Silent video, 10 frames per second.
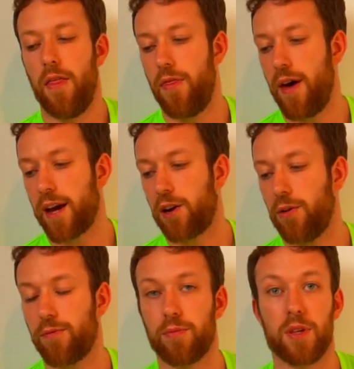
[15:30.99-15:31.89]
they
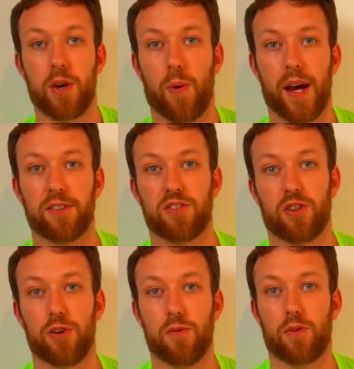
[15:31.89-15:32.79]
come from the US,
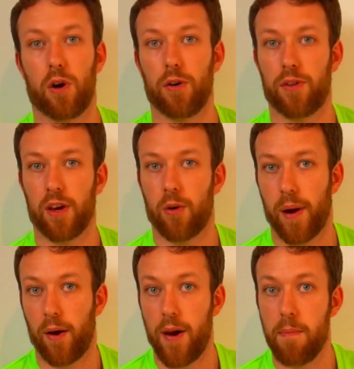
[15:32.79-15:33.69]
so you've got to think
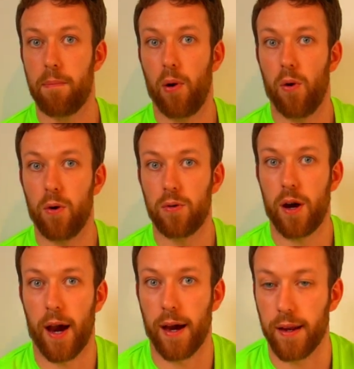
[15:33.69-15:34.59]
about import
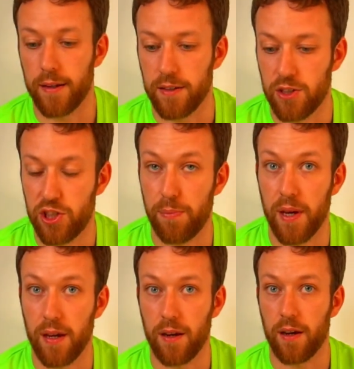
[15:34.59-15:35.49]
and
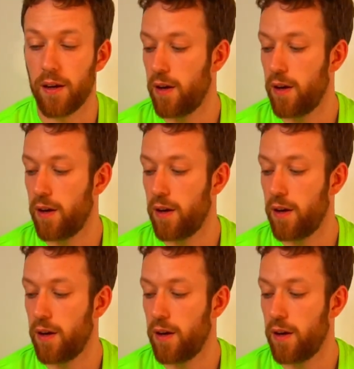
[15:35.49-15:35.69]
shipping